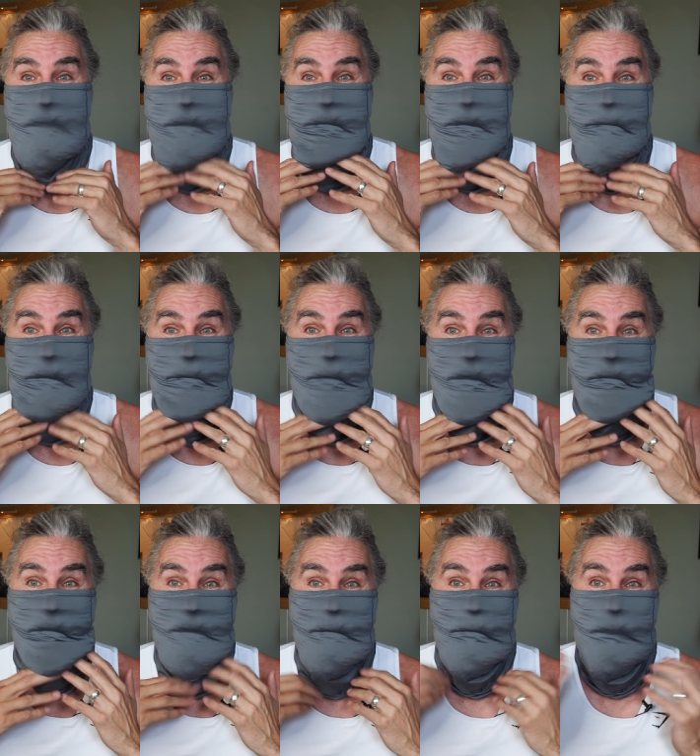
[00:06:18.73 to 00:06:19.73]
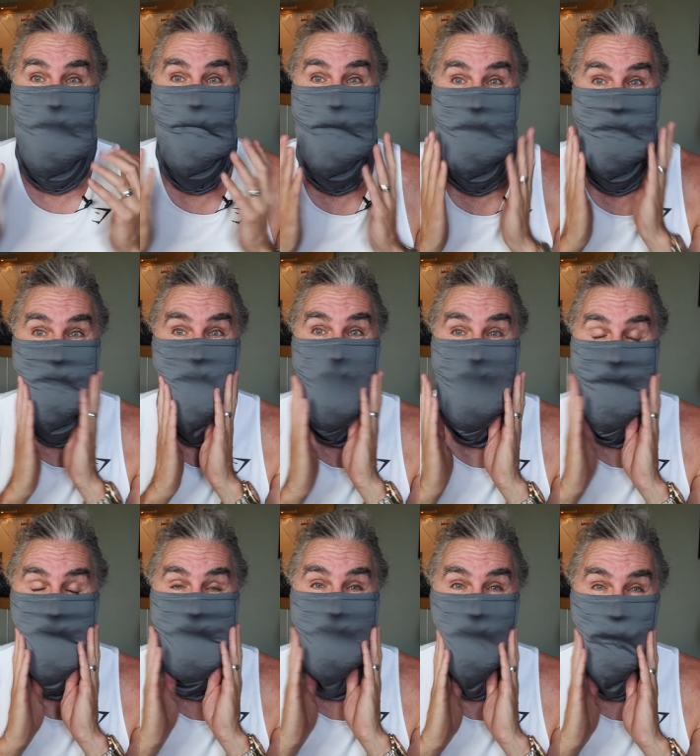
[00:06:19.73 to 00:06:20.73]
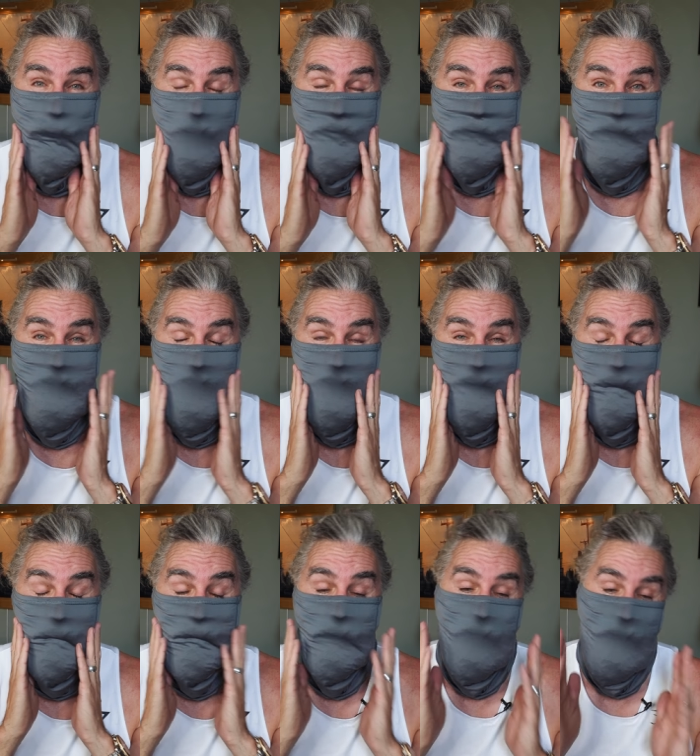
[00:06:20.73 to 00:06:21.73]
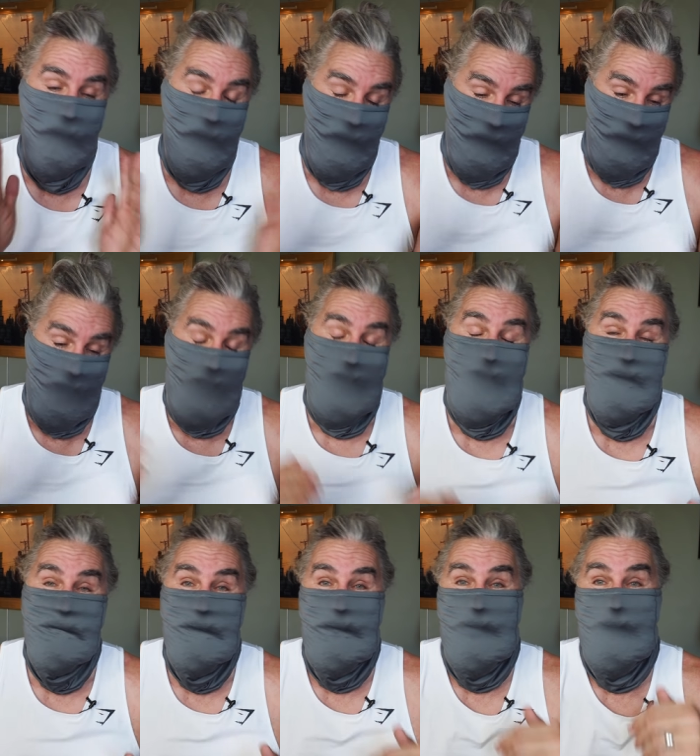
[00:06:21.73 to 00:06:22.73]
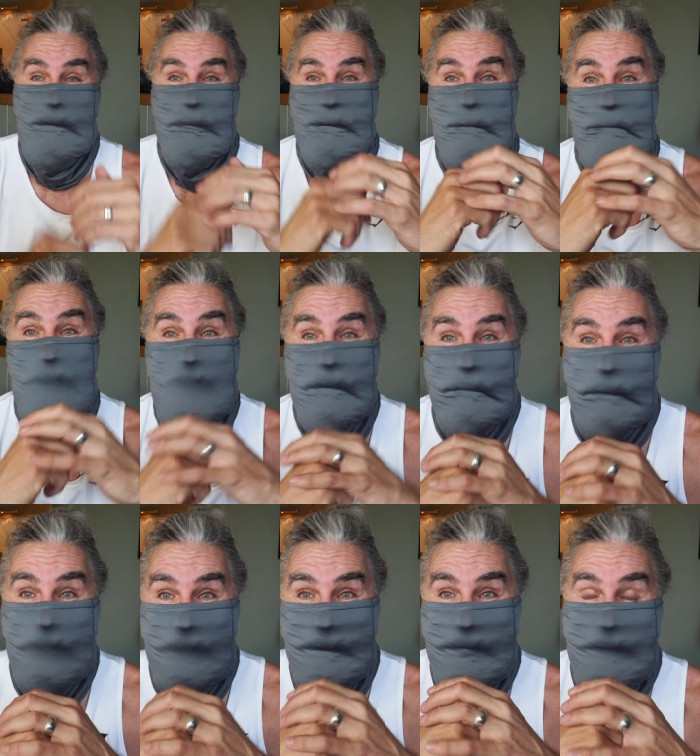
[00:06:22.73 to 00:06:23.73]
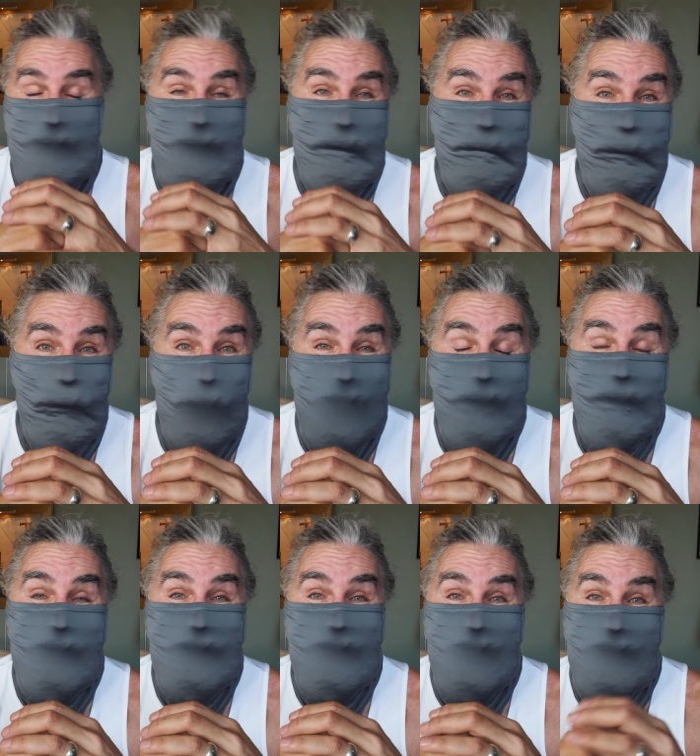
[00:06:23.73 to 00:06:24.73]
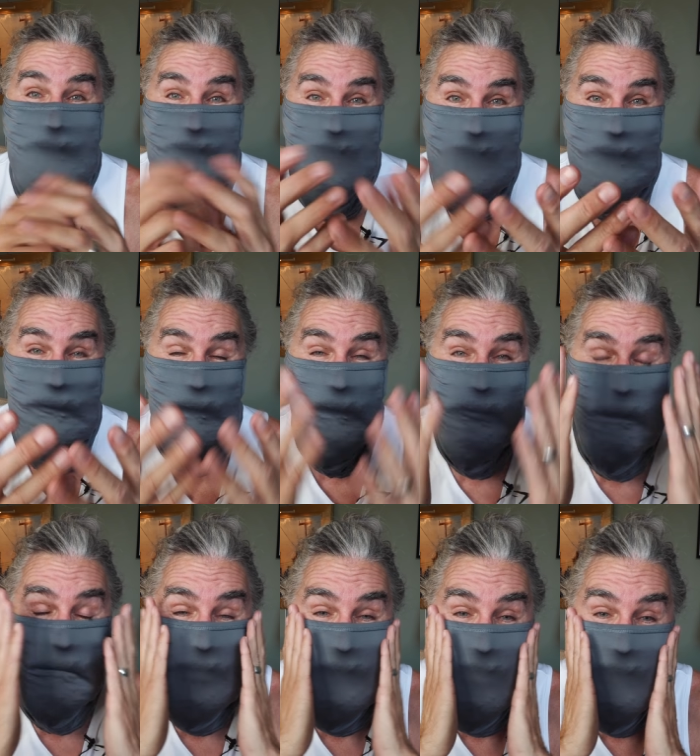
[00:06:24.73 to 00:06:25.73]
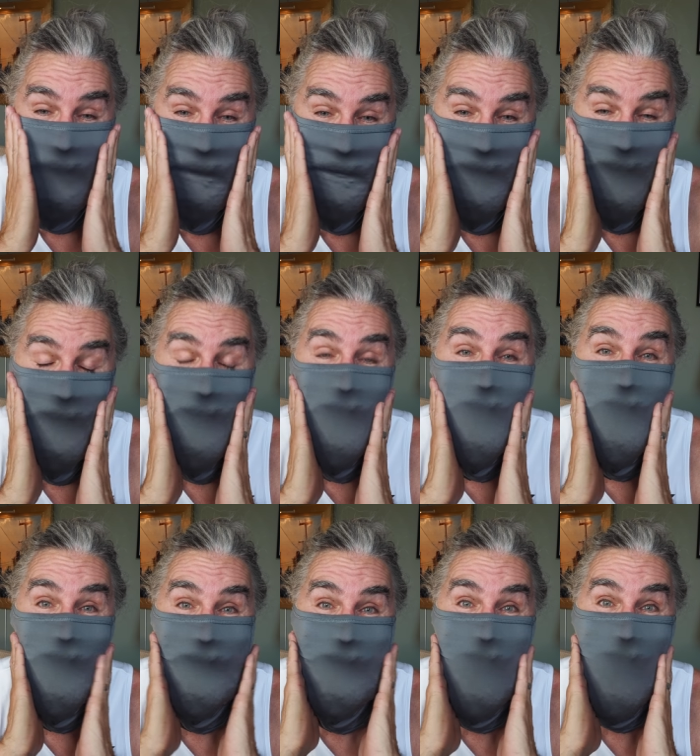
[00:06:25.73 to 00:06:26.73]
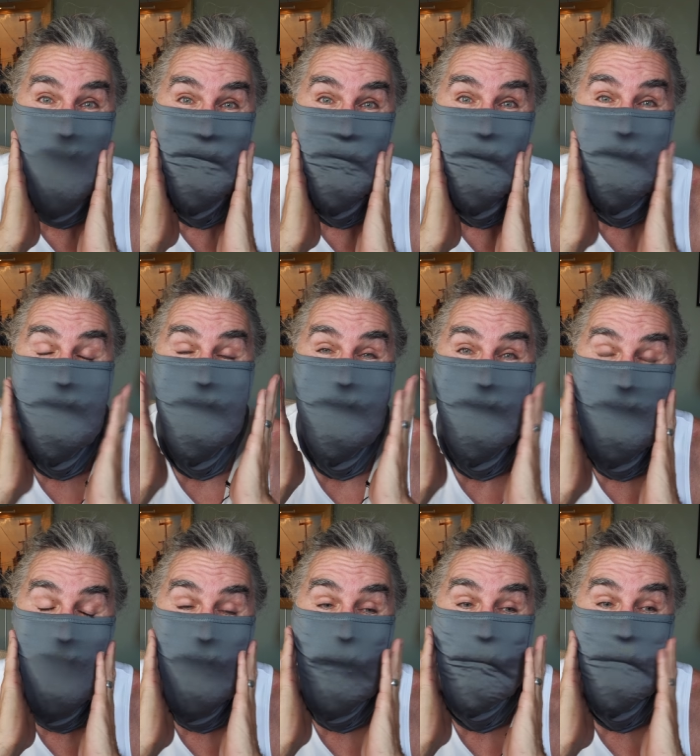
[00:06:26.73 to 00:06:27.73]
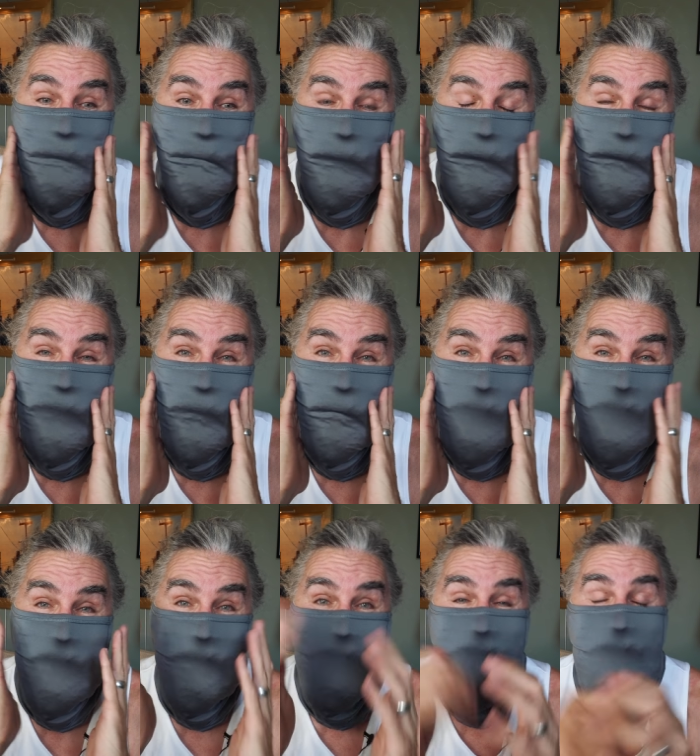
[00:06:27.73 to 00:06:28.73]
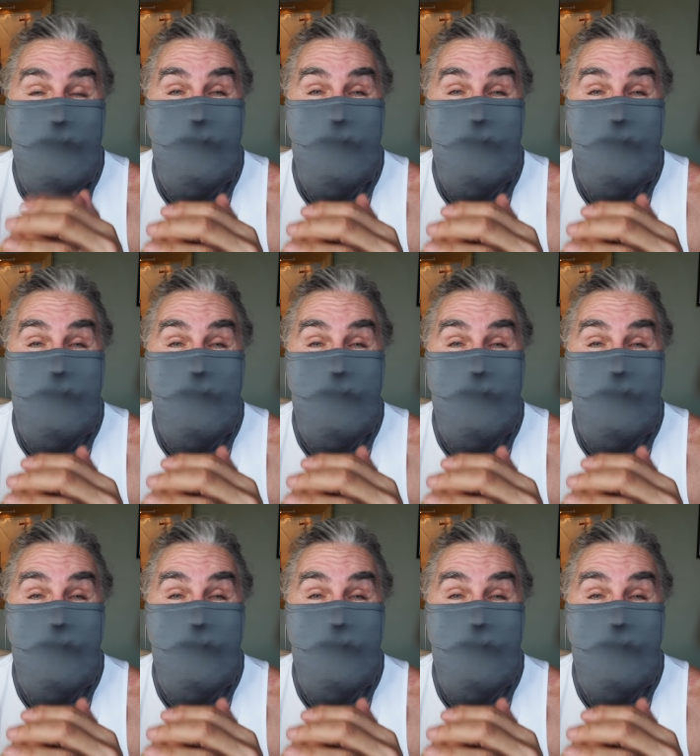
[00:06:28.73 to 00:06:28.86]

You can see my beard is pretty much not getting crushed in. I actually think there's a benefit of wearing a gaiter because it actually can help smooth your beard.